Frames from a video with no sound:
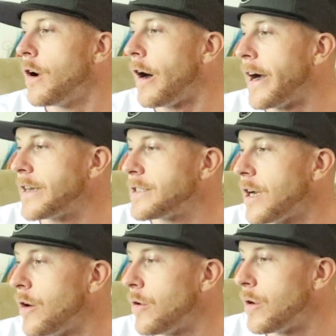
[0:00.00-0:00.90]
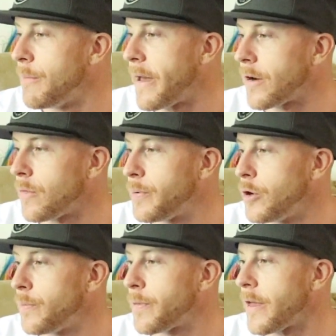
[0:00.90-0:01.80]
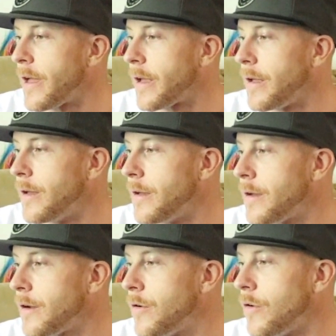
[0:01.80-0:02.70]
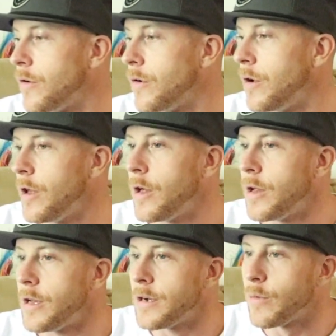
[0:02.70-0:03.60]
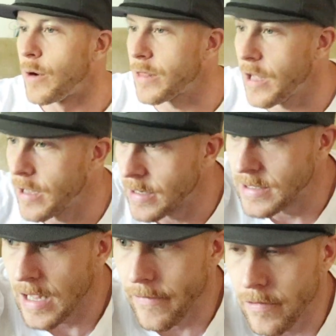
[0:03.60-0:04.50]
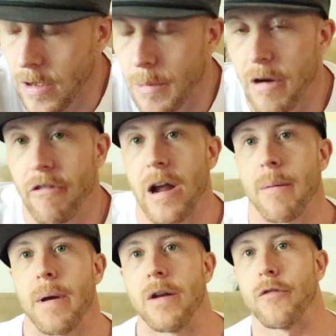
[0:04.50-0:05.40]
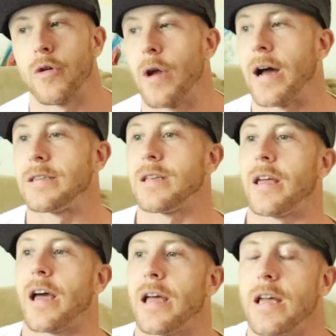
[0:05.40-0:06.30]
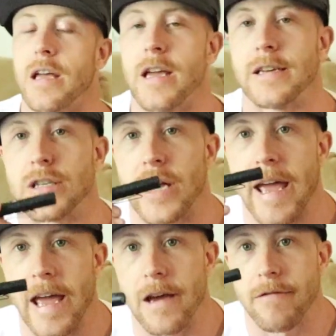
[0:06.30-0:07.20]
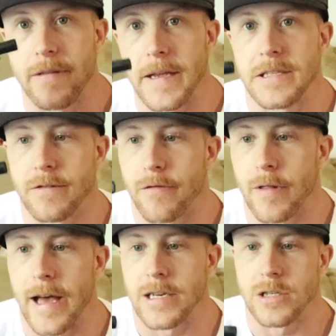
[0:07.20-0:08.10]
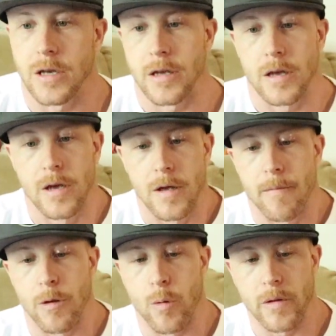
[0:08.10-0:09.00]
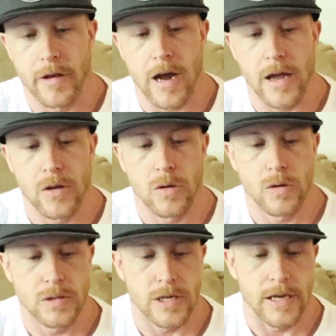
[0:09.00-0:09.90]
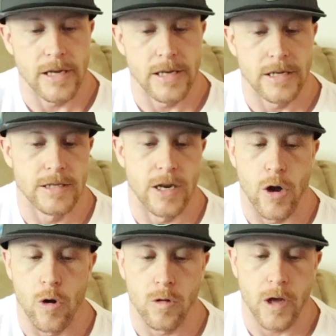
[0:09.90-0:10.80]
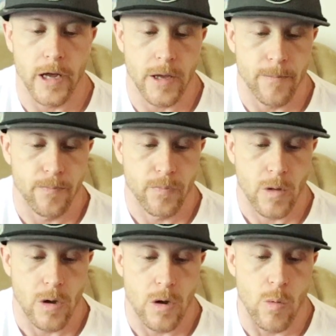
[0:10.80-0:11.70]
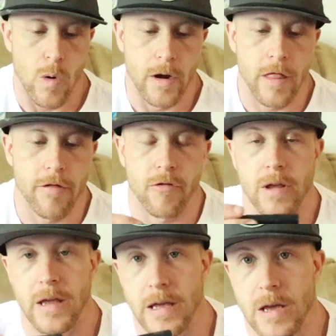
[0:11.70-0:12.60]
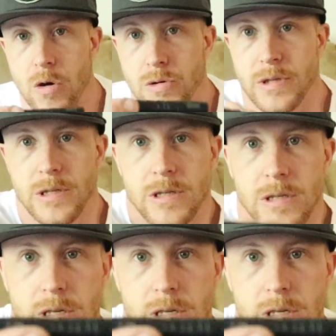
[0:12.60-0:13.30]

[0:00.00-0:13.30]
Alright, so metal poop thing. Cool. One thing is definitely I'm going to recommend for you guys to get is a half decent flashlight. The one that I use is an Olight 1.3 EOS.